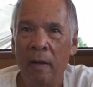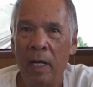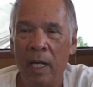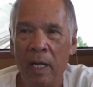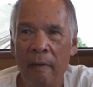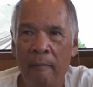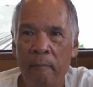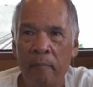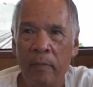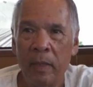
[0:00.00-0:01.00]

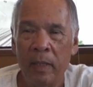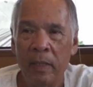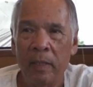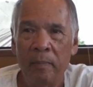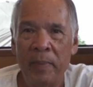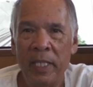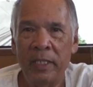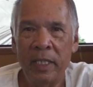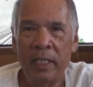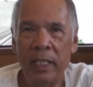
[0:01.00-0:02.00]
Um,
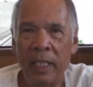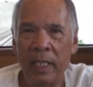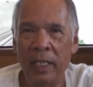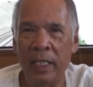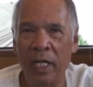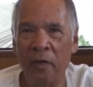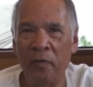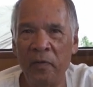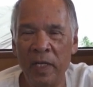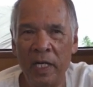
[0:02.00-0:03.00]
basically,
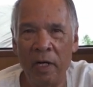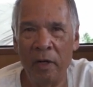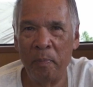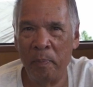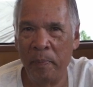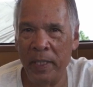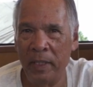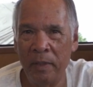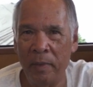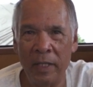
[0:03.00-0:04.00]
yellowfin are
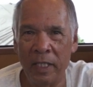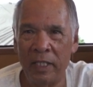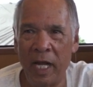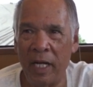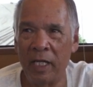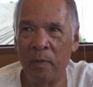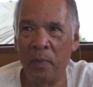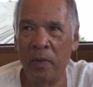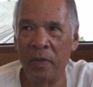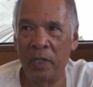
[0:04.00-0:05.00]
pilled on the side of the
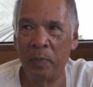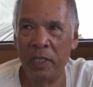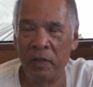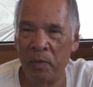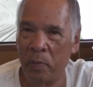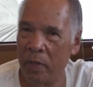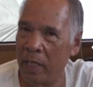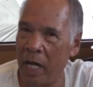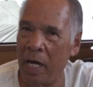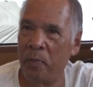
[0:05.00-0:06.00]
boat, especially if you put a
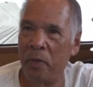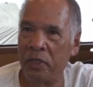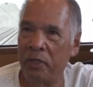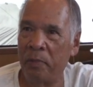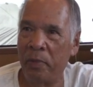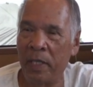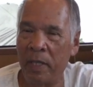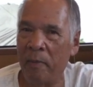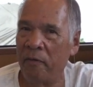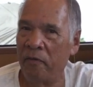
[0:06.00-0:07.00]
lot of pressure and bring
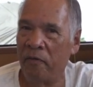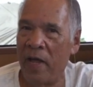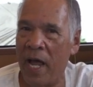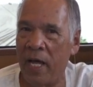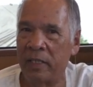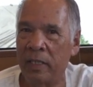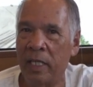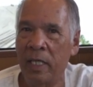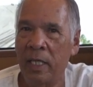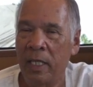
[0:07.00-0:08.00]
them up fast.
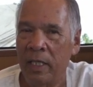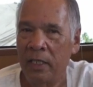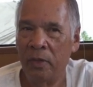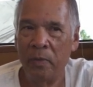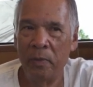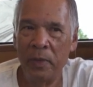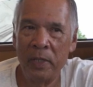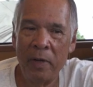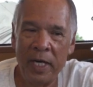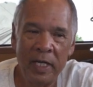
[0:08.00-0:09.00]
So when we
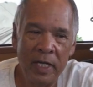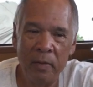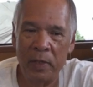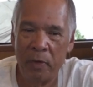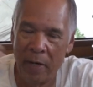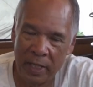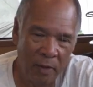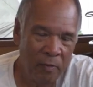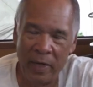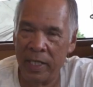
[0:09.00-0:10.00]
crank it in, we crank
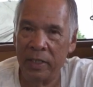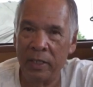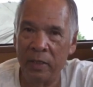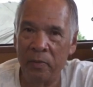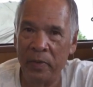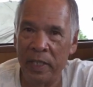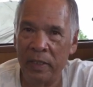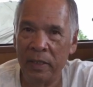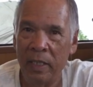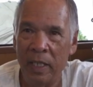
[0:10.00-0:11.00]
it right into the
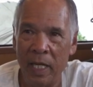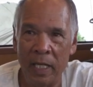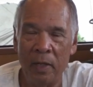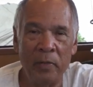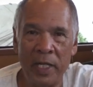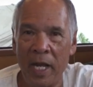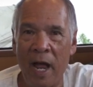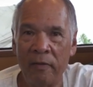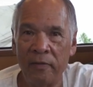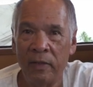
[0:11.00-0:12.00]
reel and then we gaff.